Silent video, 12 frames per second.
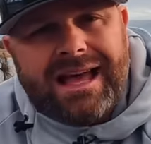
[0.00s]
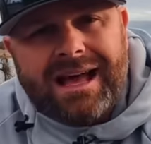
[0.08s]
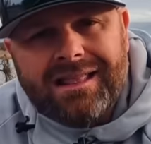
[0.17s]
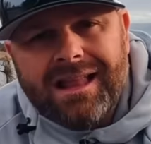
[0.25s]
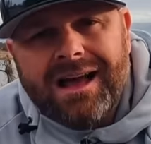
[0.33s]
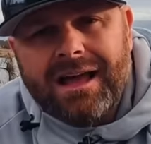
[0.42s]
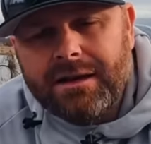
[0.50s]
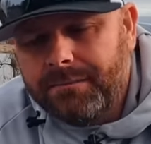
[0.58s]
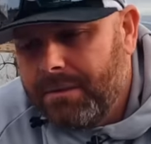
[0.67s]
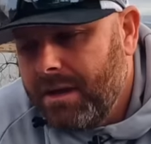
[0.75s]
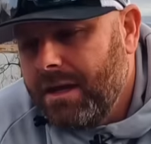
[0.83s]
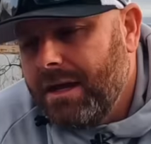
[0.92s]
that line
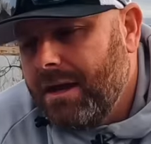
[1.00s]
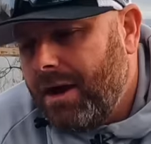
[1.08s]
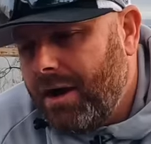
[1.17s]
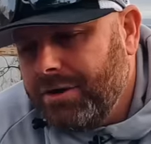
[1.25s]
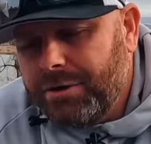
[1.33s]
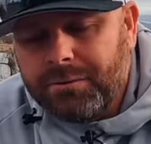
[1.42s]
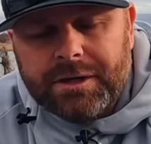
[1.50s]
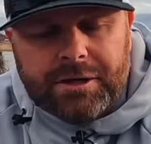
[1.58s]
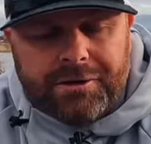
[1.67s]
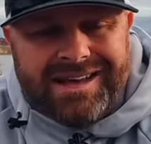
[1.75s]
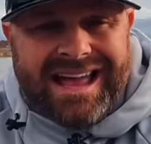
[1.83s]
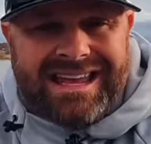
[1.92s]
on your
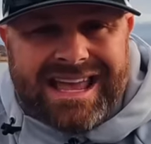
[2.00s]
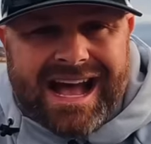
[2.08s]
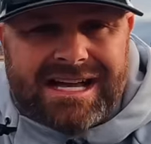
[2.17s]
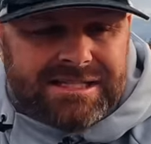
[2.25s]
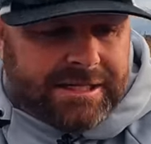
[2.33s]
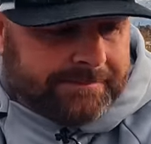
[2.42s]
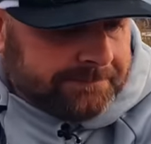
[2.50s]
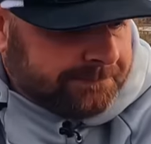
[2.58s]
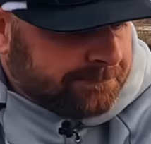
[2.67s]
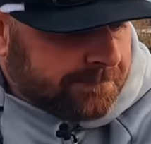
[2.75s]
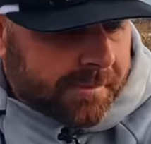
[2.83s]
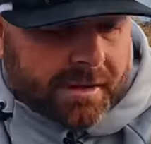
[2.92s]
reel and casting.
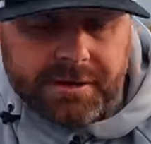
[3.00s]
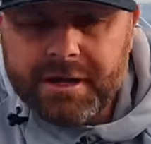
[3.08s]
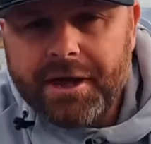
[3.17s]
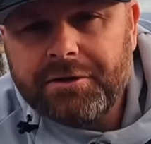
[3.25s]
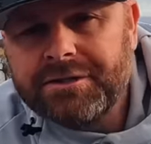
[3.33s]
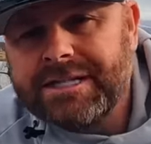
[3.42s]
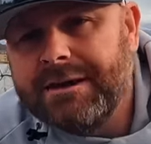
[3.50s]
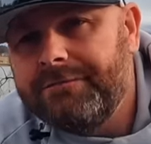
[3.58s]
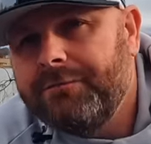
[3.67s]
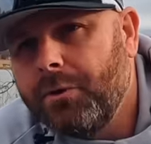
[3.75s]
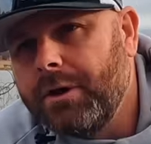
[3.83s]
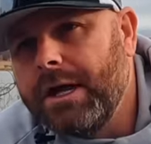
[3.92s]
Another tip
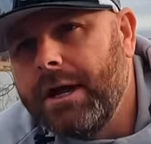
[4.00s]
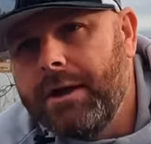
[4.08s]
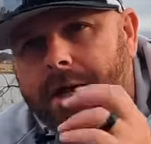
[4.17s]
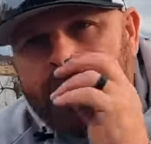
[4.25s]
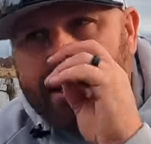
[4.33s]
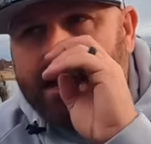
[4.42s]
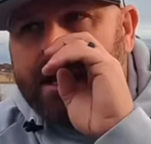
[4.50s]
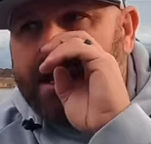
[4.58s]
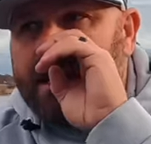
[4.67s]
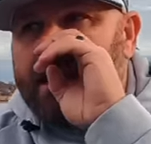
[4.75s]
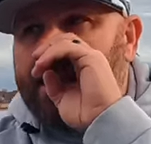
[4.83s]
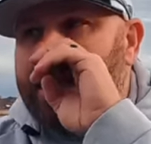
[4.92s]
for you,
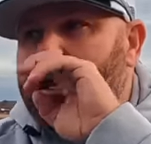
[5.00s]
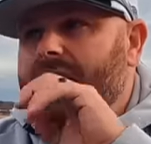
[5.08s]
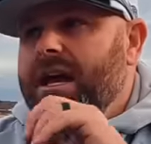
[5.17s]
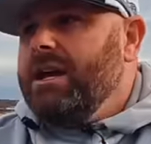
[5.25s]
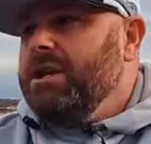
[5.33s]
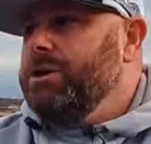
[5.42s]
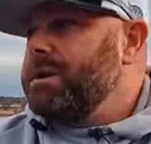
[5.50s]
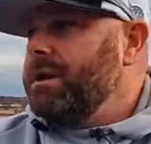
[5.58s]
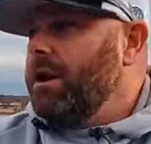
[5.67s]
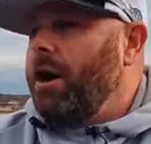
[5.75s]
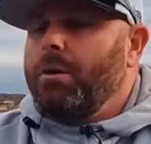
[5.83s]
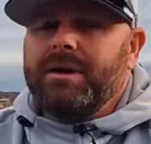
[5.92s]
you can
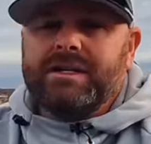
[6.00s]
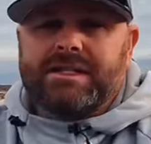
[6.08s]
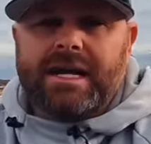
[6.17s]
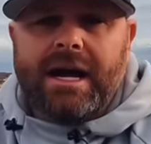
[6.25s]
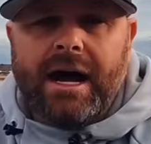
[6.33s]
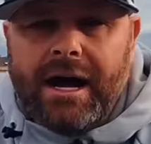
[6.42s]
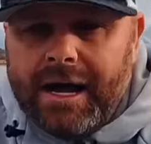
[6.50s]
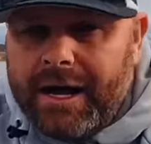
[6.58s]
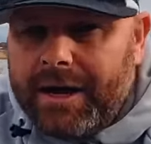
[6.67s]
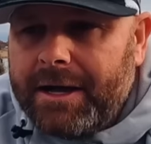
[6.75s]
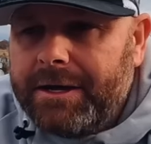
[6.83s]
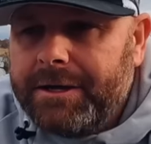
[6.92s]
always pour